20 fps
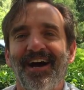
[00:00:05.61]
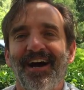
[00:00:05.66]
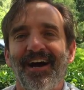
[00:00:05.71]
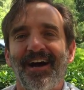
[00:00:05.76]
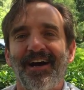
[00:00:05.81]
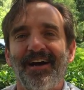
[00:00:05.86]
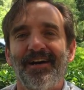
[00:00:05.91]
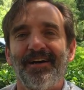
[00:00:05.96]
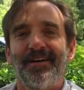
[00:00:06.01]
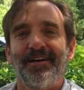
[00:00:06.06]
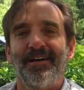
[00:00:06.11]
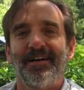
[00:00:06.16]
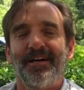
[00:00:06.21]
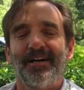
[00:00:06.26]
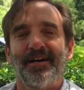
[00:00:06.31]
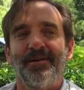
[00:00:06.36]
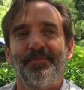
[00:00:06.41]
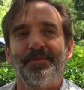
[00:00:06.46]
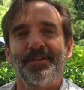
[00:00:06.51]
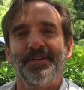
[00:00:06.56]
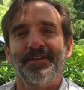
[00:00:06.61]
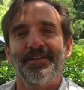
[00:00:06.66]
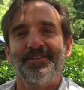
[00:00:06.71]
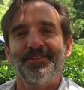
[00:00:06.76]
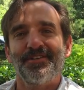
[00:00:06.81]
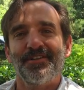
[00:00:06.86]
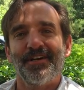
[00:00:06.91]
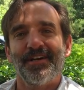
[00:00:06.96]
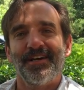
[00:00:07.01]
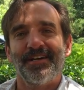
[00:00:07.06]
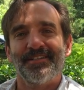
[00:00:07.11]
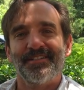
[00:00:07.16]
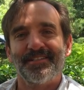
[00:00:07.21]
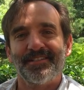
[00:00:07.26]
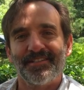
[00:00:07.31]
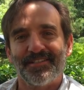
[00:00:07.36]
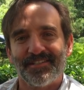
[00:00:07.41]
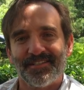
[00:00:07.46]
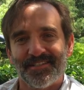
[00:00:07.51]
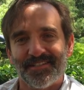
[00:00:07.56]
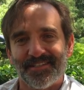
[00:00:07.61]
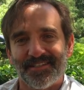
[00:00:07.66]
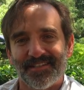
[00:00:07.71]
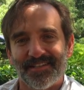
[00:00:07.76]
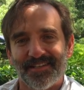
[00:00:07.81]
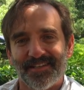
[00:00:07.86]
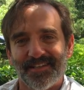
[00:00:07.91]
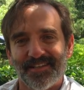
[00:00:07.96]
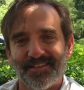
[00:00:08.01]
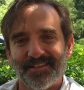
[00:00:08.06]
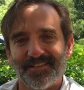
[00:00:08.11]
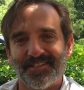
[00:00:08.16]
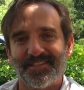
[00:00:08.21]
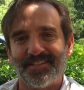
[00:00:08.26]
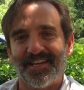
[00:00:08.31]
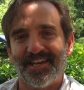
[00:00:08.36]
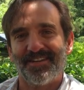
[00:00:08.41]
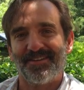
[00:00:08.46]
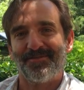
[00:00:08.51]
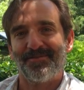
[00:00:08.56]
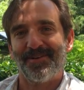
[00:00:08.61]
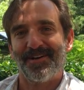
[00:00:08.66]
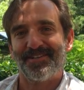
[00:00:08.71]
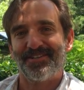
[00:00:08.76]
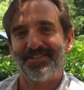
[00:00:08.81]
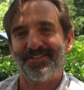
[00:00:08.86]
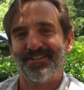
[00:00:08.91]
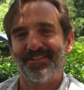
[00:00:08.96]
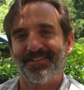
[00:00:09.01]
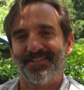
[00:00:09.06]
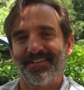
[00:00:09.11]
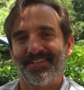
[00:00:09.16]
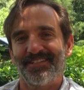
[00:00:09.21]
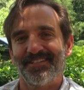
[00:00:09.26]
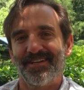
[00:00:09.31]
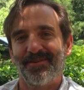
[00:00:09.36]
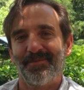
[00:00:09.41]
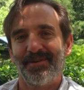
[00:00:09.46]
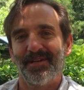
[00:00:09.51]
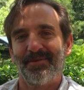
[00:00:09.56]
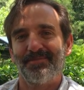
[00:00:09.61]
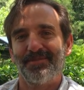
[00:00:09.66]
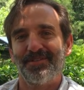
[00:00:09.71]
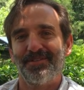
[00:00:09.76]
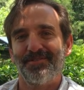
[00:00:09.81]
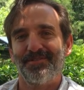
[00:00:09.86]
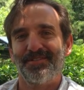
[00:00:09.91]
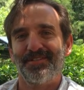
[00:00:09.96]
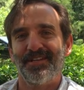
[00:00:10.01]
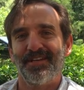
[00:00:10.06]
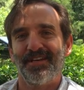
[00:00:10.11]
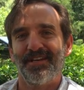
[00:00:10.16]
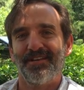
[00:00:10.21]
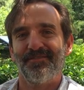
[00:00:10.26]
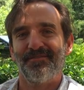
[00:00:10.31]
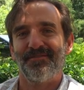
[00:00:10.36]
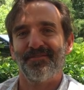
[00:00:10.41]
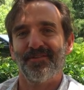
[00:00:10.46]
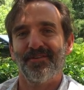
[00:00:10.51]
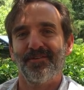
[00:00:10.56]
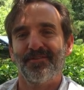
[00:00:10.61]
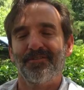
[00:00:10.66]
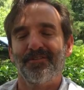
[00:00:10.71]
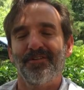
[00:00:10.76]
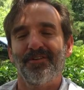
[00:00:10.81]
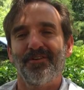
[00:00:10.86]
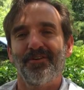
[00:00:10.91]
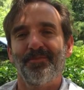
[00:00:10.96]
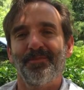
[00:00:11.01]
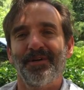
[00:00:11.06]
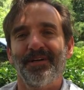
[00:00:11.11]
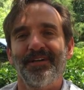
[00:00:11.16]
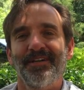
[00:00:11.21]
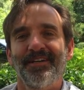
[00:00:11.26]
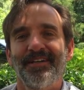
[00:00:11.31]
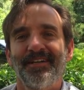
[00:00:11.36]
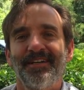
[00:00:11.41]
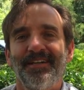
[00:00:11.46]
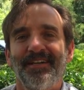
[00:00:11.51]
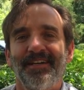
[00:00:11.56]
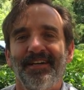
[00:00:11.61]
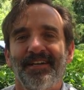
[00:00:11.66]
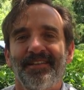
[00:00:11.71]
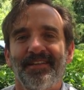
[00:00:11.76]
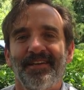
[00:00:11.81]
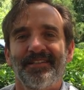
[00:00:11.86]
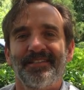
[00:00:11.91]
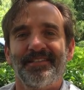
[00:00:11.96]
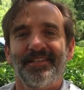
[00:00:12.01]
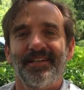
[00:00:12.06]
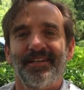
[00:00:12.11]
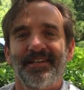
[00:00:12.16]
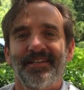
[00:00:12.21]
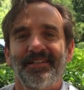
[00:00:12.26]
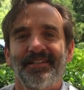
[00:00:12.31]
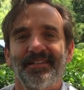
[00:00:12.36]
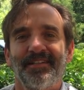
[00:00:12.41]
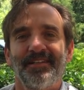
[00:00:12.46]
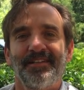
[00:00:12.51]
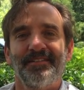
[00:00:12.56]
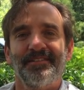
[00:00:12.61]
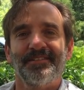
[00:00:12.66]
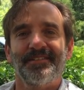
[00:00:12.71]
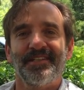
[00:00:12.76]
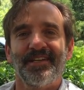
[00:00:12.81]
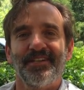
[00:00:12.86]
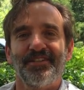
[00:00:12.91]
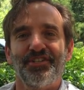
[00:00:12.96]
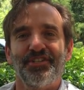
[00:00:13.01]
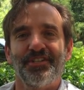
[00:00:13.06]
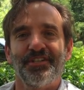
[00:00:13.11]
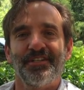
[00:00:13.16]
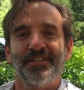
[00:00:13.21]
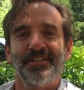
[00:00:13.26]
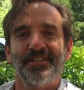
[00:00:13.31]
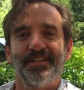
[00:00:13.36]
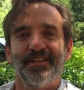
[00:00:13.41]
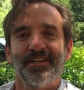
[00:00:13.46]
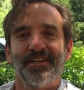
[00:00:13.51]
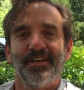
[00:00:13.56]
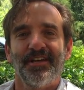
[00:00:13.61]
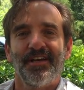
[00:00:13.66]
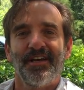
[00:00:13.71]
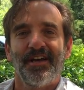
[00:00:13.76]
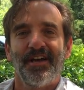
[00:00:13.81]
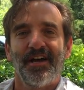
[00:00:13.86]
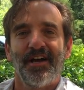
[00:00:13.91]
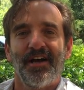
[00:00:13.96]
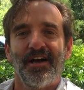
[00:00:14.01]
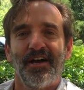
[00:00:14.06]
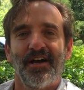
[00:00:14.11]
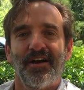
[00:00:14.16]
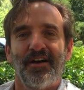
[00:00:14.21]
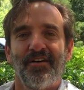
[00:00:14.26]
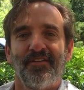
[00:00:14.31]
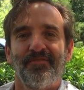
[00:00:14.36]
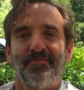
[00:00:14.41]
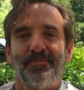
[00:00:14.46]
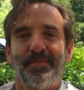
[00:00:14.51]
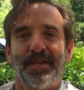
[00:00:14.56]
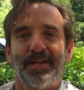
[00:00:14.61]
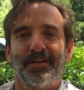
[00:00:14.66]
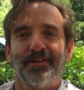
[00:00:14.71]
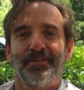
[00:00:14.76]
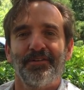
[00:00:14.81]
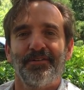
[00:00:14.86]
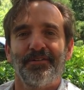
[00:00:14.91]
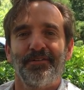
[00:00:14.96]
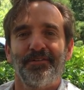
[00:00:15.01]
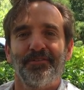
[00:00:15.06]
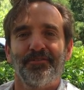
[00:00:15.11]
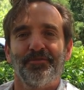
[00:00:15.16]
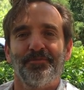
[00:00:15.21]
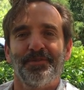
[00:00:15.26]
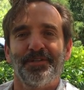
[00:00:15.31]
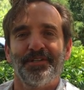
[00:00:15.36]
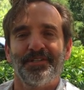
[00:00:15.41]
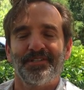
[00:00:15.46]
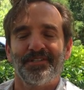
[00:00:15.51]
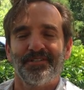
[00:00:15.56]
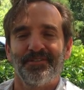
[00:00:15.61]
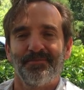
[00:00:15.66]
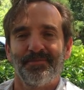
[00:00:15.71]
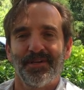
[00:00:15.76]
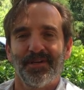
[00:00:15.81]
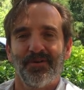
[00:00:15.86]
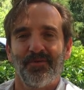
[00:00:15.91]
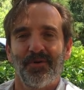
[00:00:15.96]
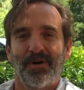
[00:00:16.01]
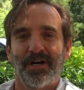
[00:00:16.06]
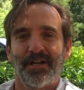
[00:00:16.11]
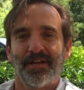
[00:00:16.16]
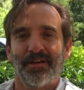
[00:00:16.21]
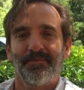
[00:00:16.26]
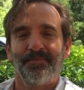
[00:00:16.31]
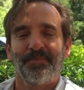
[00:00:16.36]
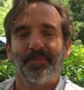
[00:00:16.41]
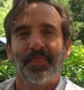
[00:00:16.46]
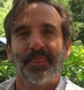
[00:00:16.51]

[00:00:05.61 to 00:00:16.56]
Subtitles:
I'm going to address the state question that's coming up Tuesday for Oklahoma, and that's on legalization of medical or medicinal marijuana.